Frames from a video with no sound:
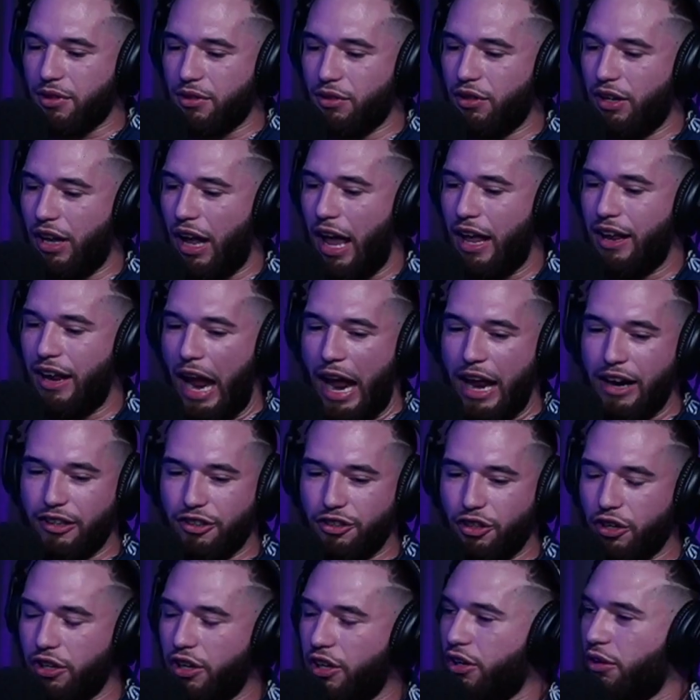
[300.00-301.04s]
Absolutely. And,
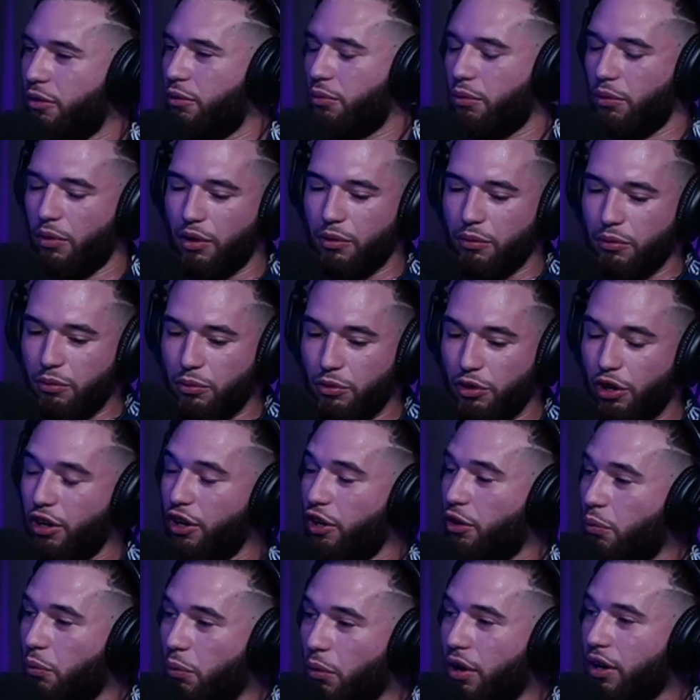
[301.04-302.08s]
and you're here.
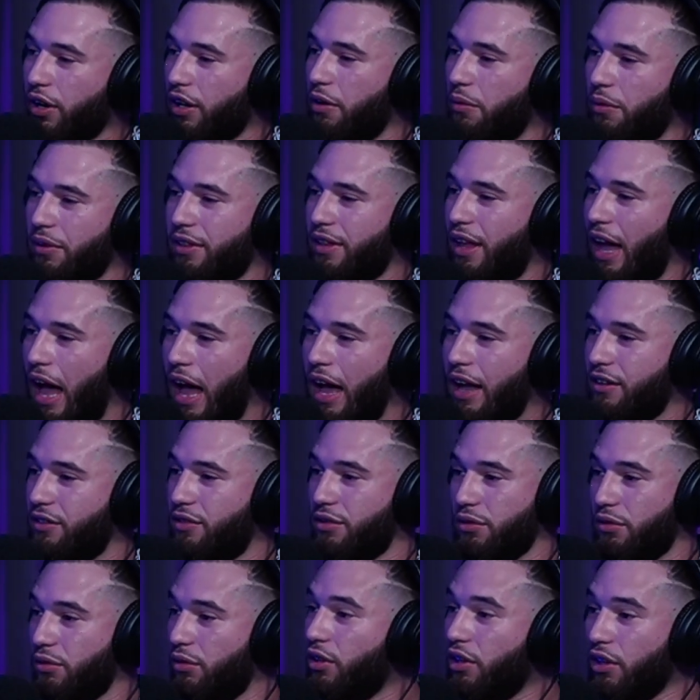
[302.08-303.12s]
We're here working with
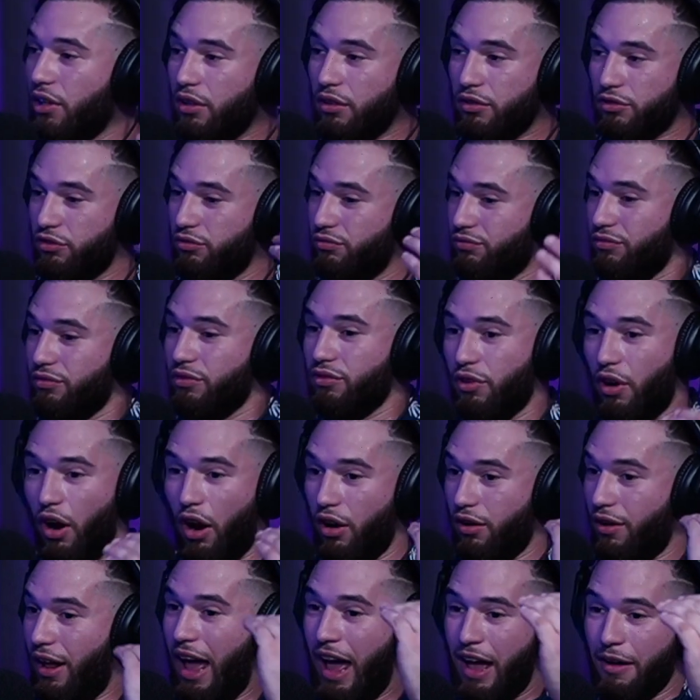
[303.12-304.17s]
guys who
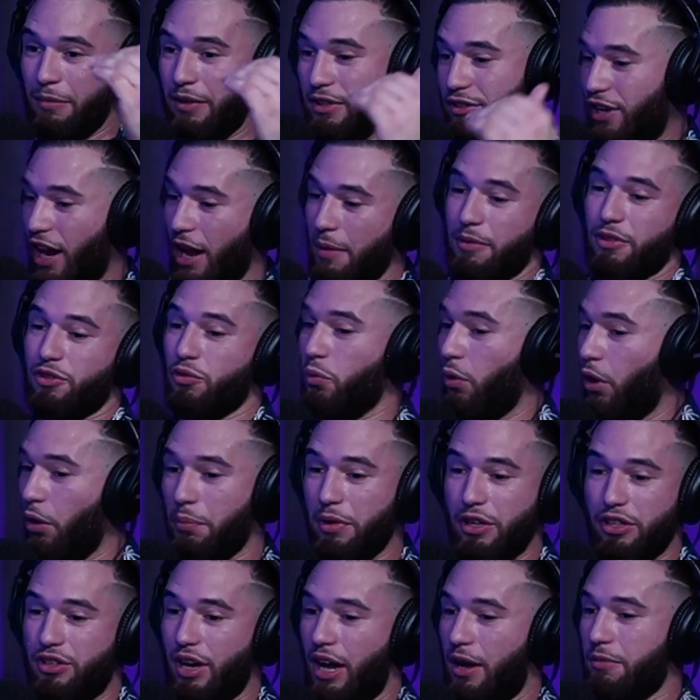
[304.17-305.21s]
are having champions,
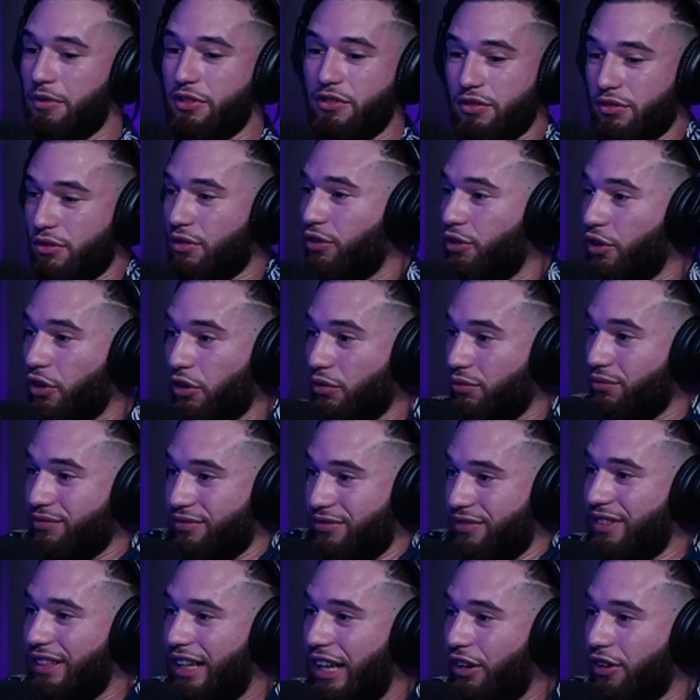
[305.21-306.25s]
will be champions. You know,
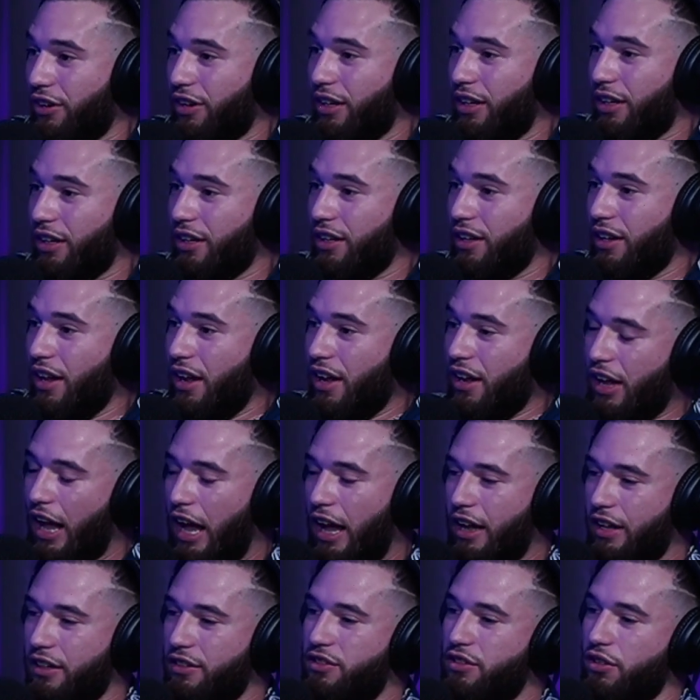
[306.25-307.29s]
literally.
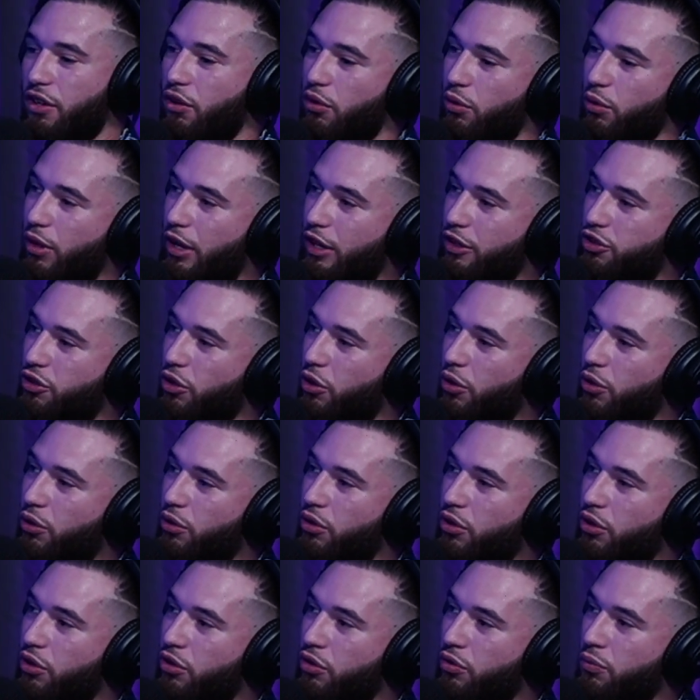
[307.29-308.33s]
And so,
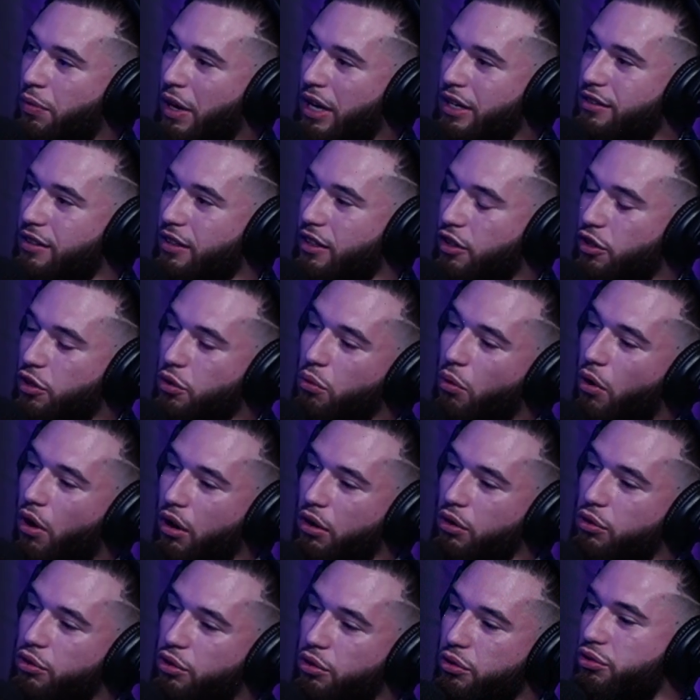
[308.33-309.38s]
so basically, you
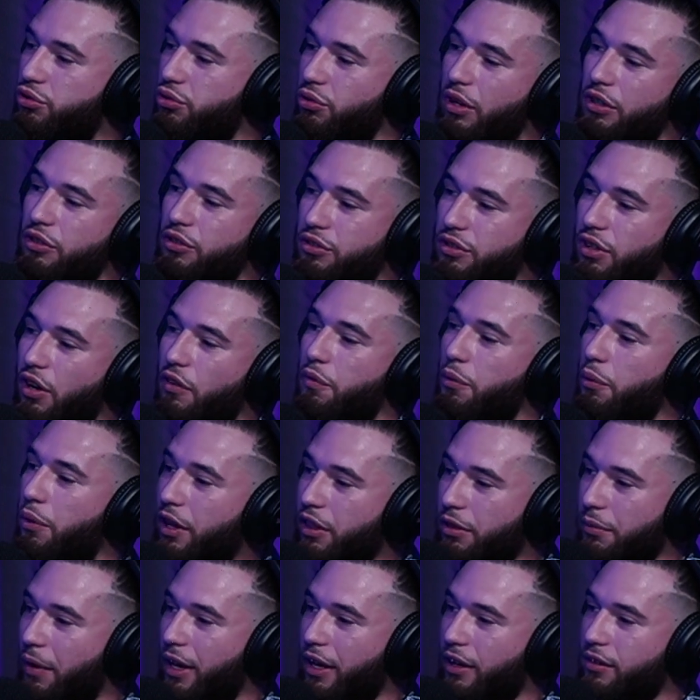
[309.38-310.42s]
are who you surround yourself
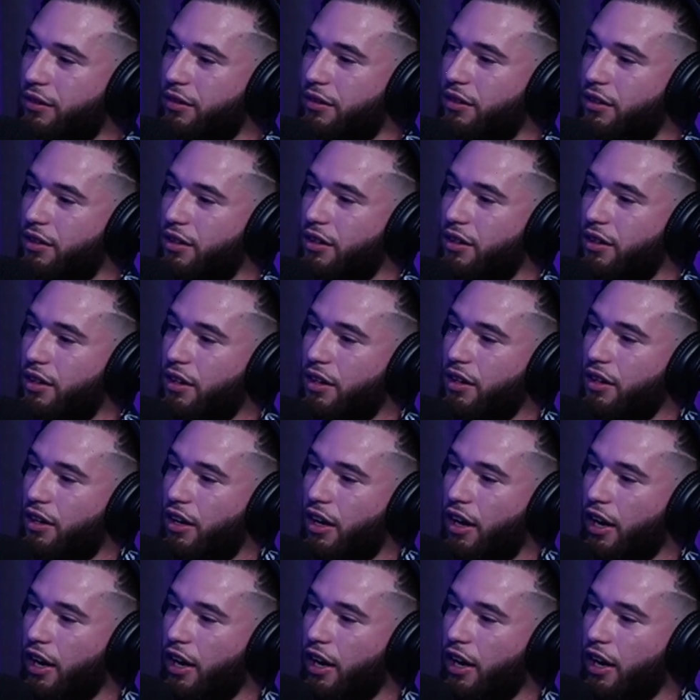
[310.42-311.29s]
with, man. Yep.